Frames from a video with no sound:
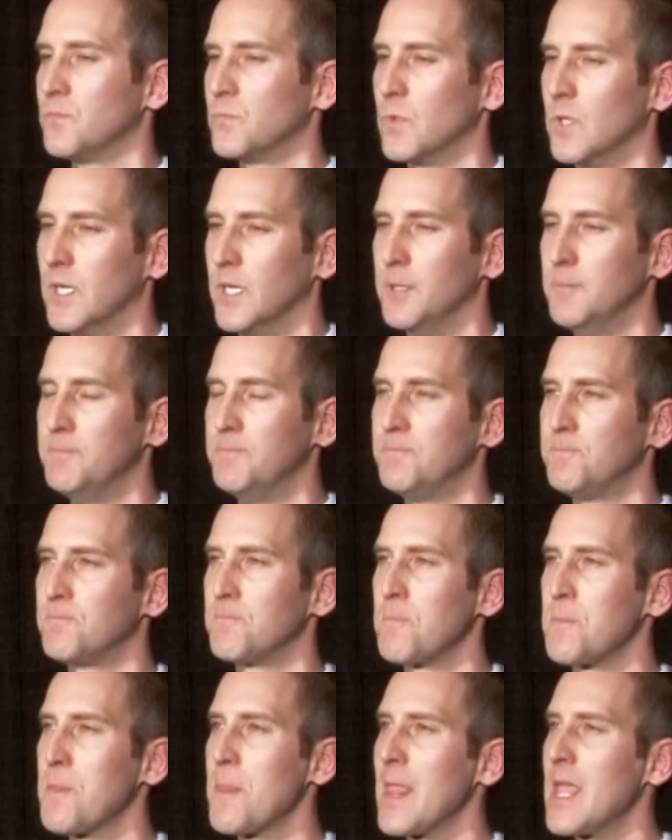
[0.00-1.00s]
Okay?
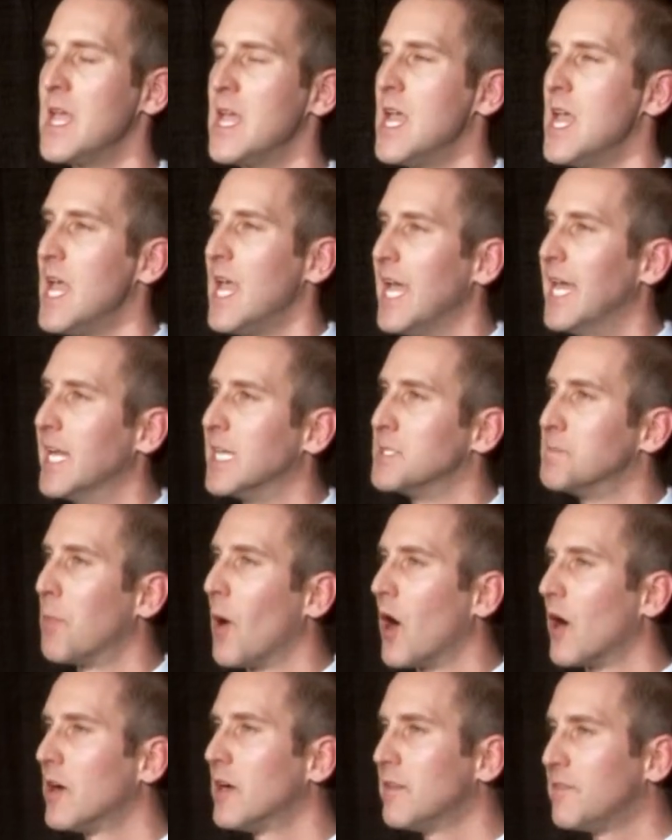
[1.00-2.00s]
And as
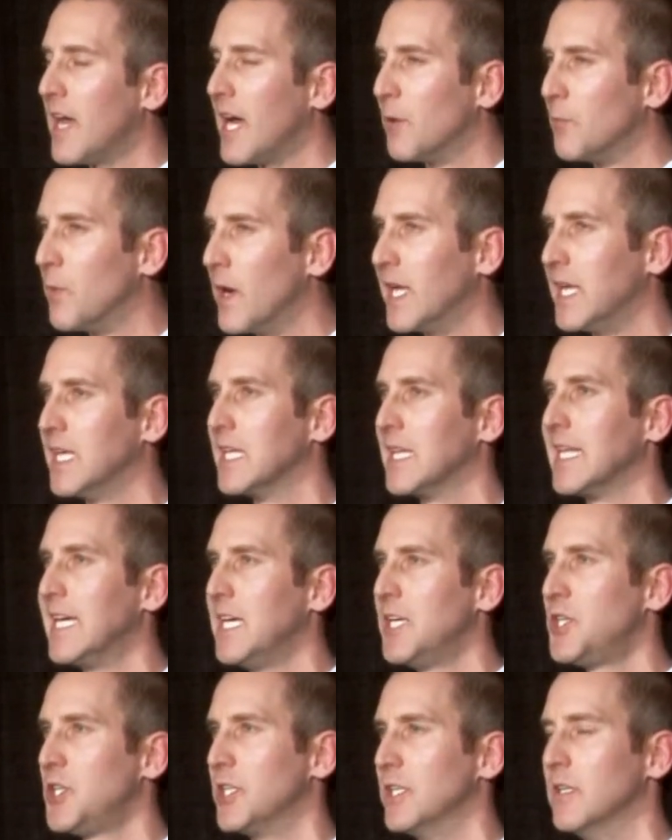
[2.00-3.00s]
part of that
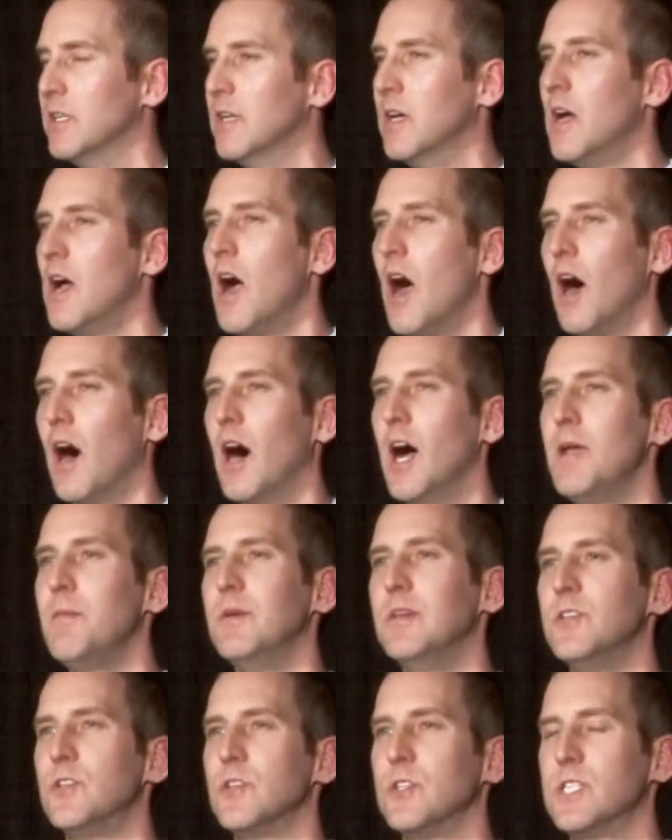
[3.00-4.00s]
regulation, I'm
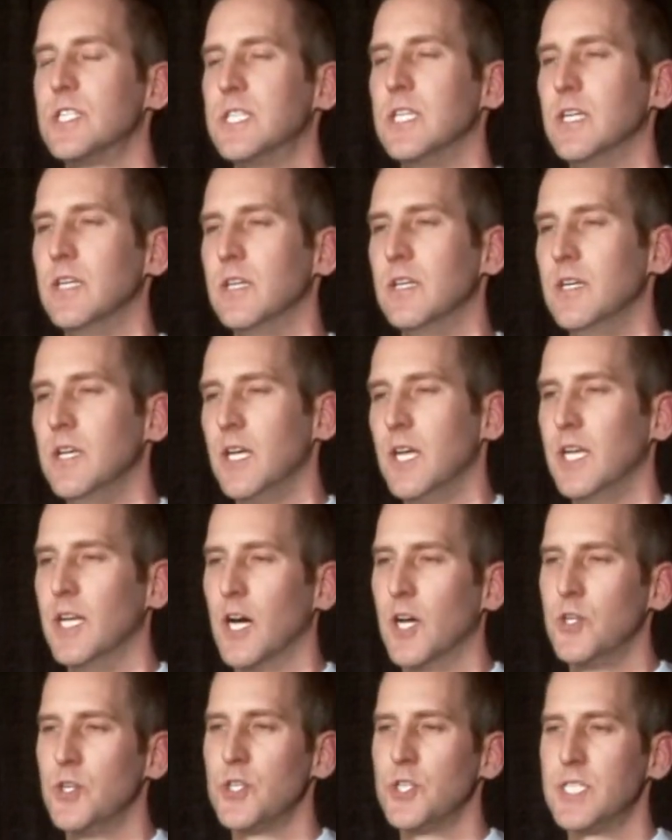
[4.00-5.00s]
interested in
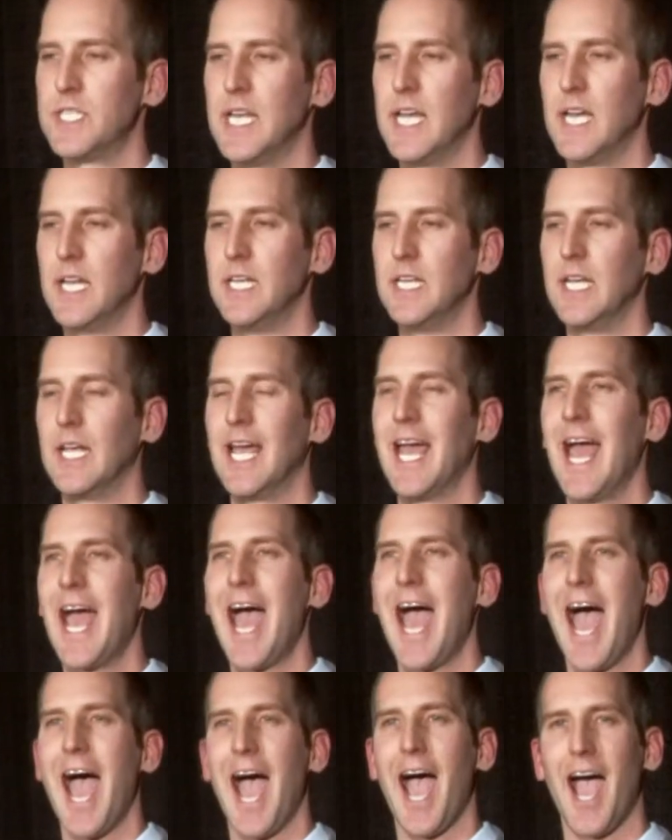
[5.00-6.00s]
understanding
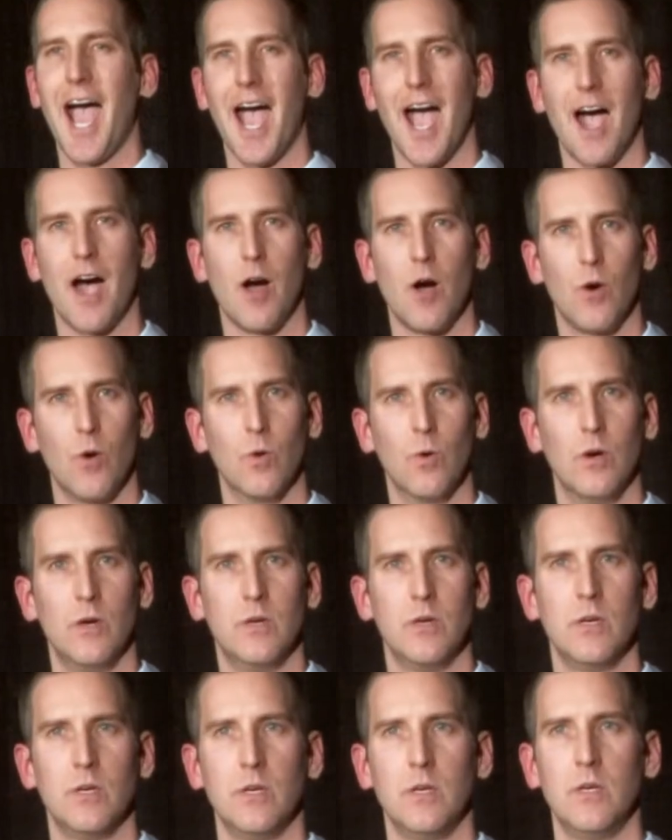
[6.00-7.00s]
how
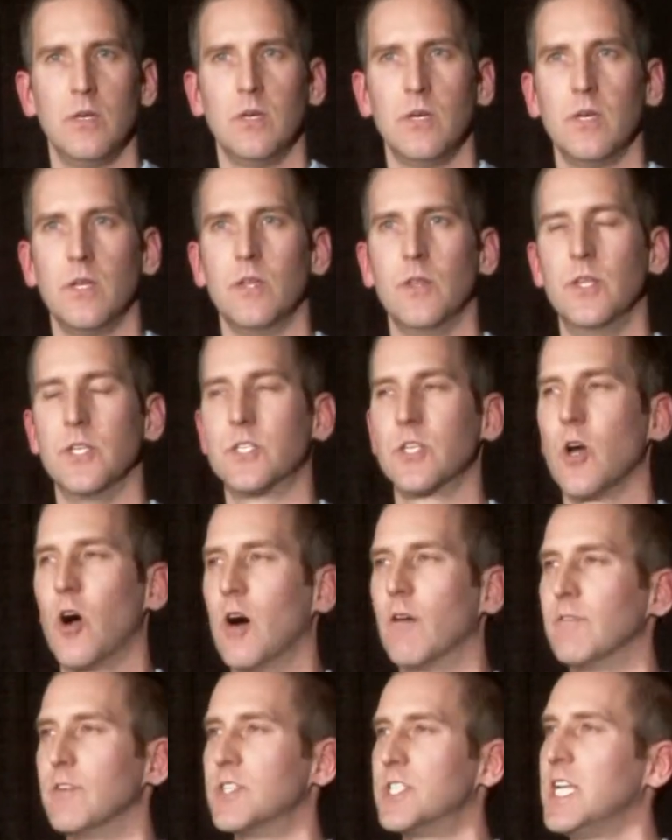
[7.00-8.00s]
this
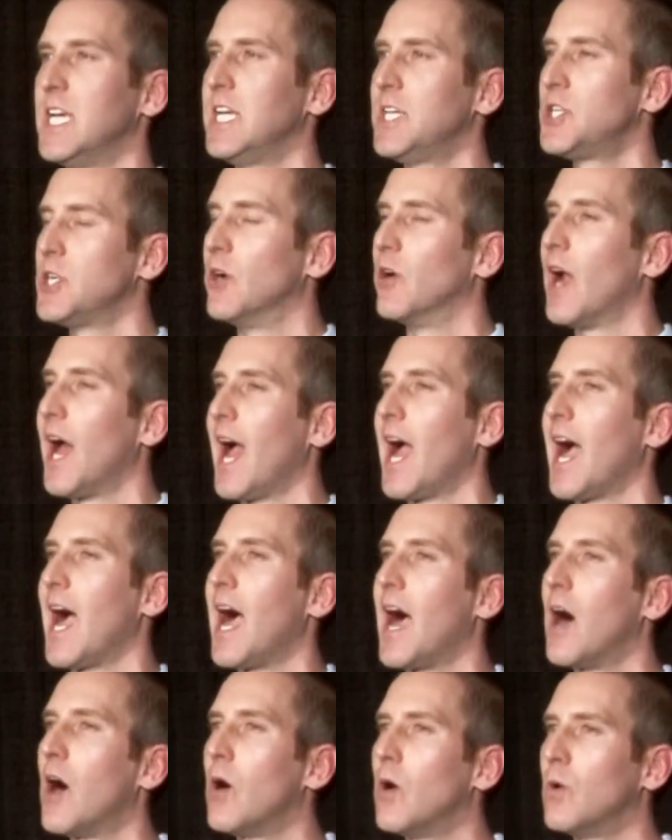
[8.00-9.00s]
conversation or
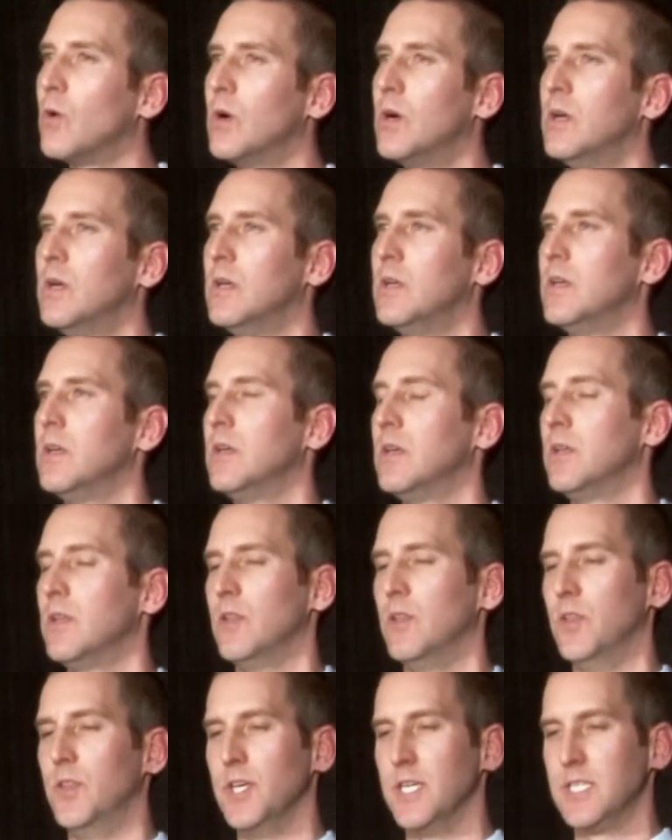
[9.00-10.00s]
how
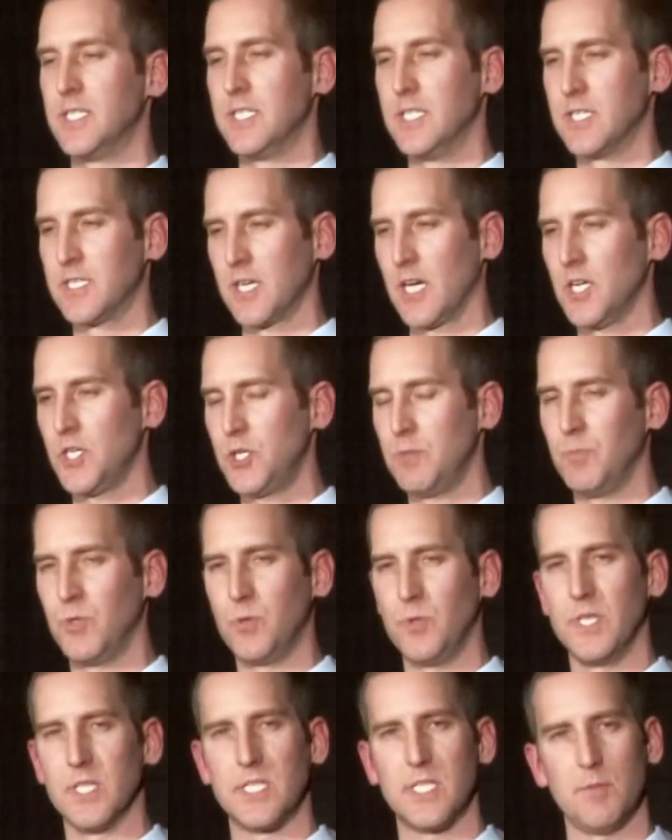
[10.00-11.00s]
this discussion
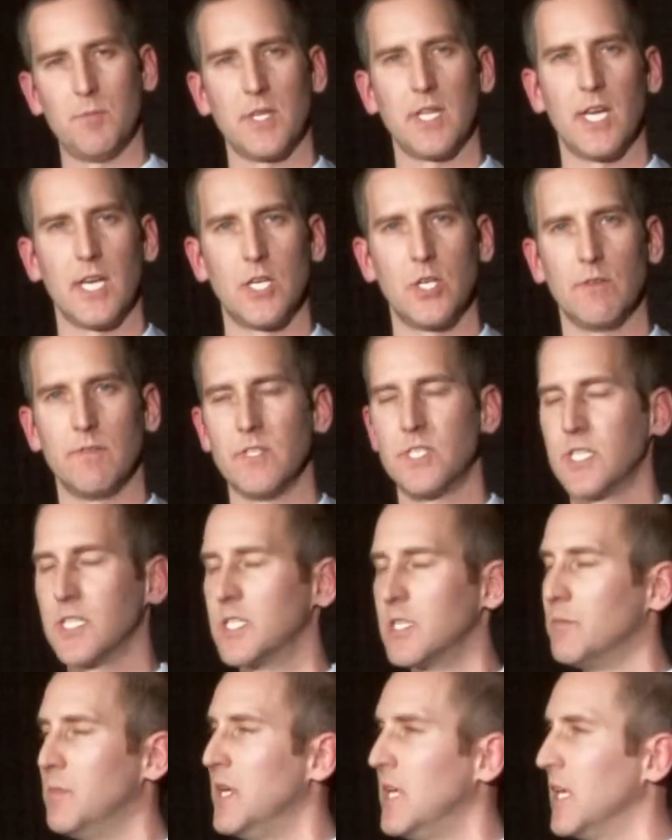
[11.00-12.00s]
between the sympathetic nervous
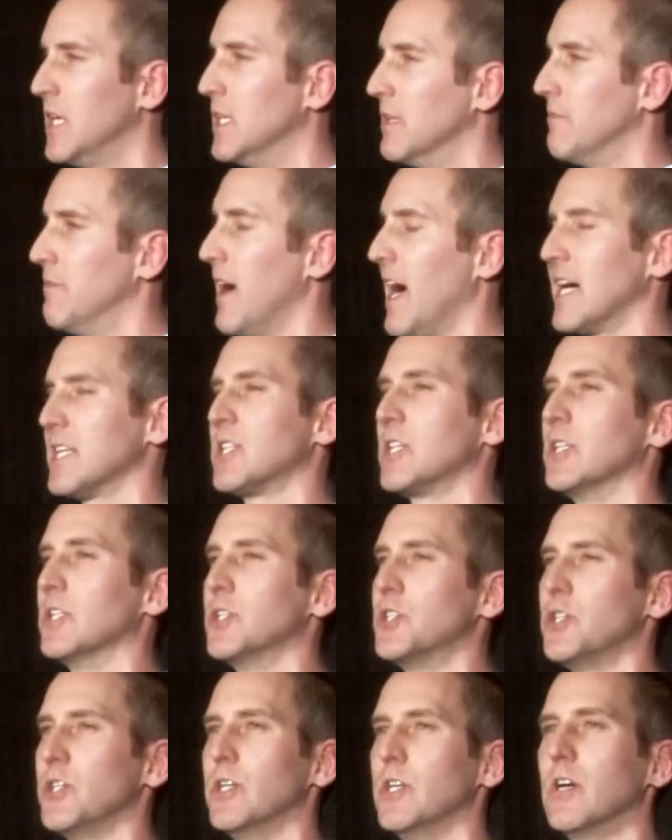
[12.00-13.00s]
system and the
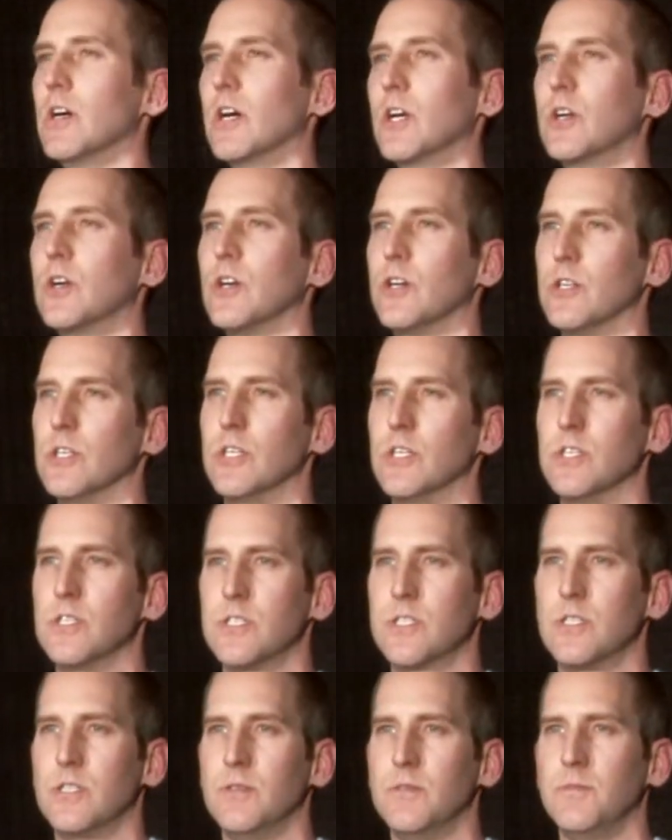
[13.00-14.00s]
vasculature
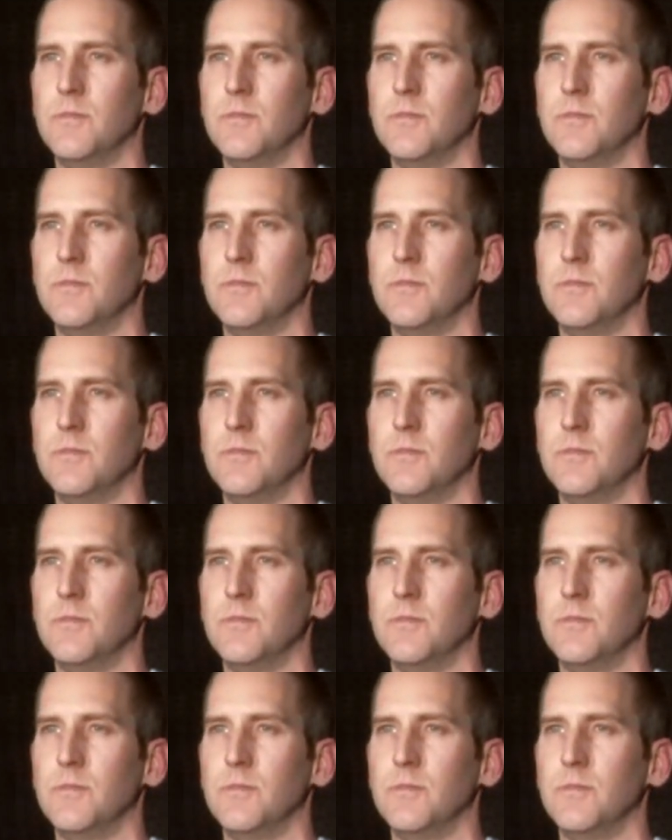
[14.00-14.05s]
occurs.